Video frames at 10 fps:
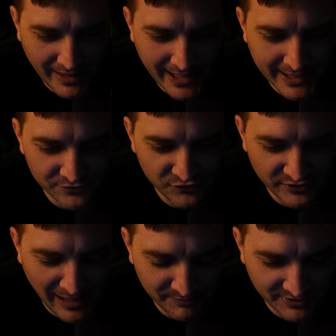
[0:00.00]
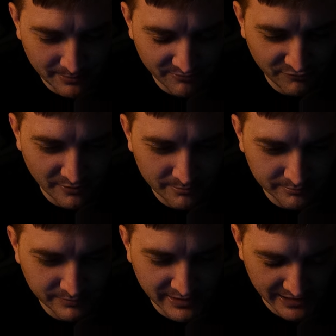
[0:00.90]
and stopped him
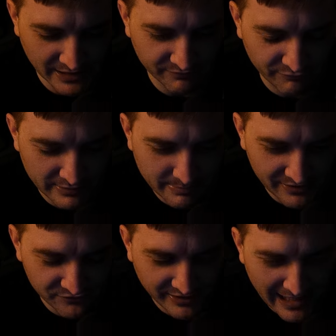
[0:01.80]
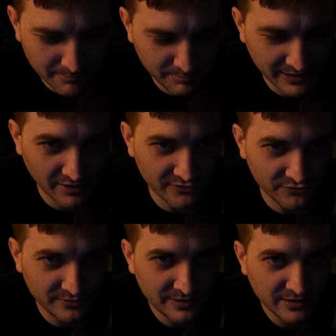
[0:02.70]
from getting a free base cap
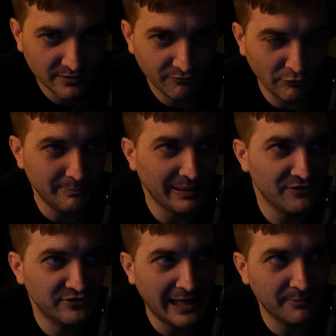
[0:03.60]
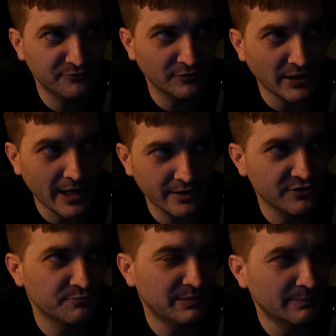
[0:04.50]
because free base caps for a lot of
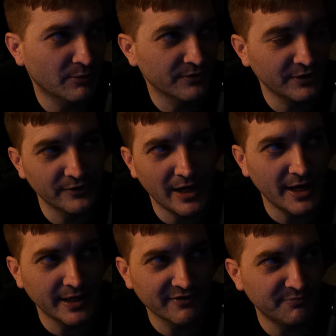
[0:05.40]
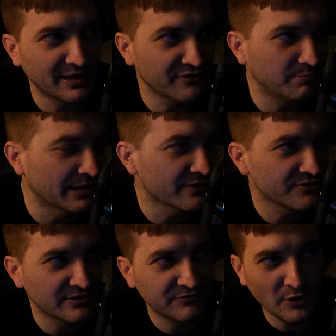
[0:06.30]
these people they're non fps
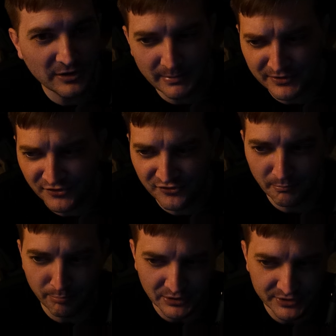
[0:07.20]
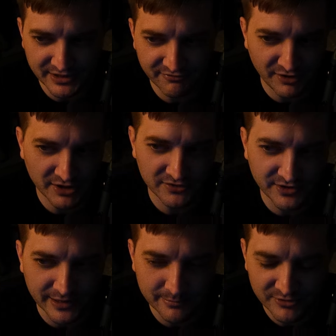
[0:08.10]
players i've talked about this a billion fucking
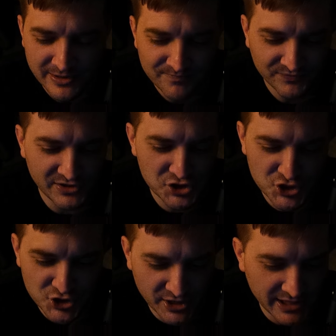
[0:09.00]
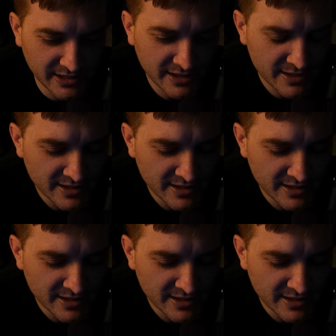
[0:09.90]
times these shitty